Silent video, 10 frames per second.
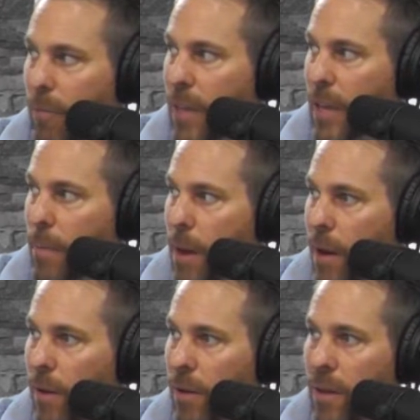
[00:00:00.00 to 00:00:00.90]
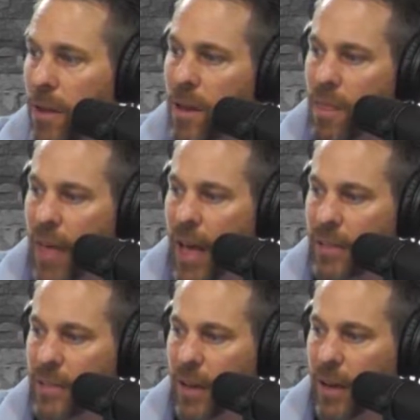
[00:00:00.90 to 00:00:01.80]
the email
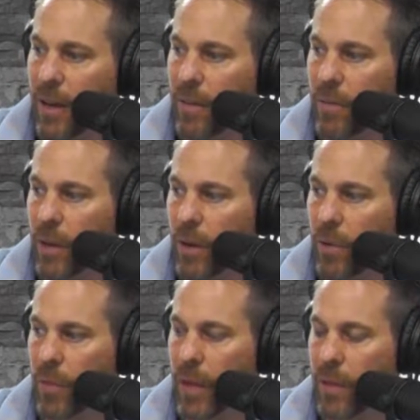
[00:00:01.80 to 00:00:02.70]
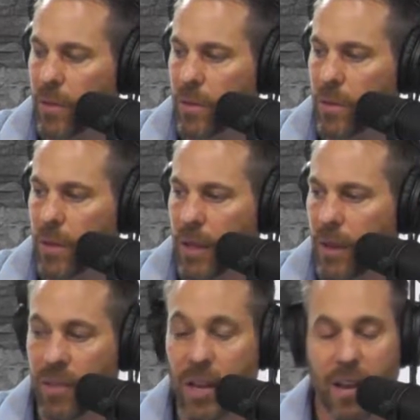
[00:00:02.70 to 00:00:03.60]
that that it
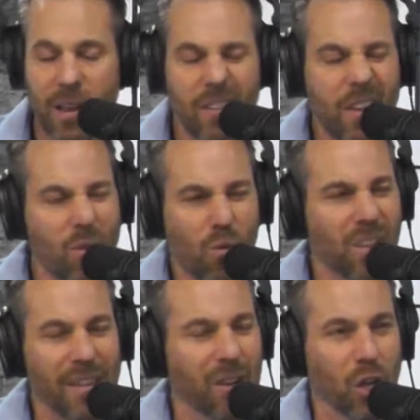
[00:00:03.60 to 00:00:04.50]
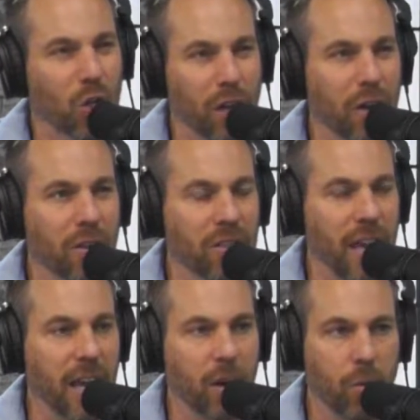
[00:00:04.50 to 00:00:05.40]
isn't even really even clear
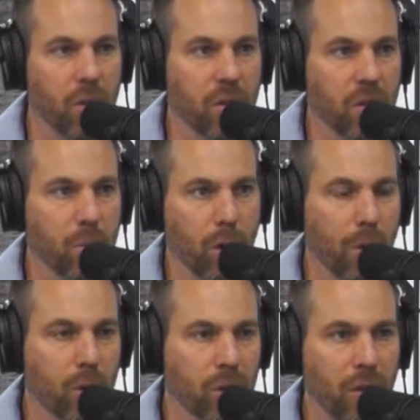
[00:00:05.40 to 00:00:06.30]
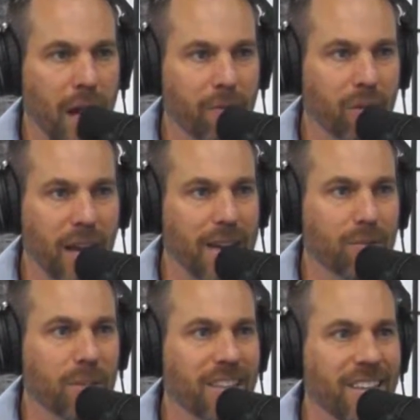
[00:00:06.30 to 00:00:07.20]
saying this is a promotional advertisement.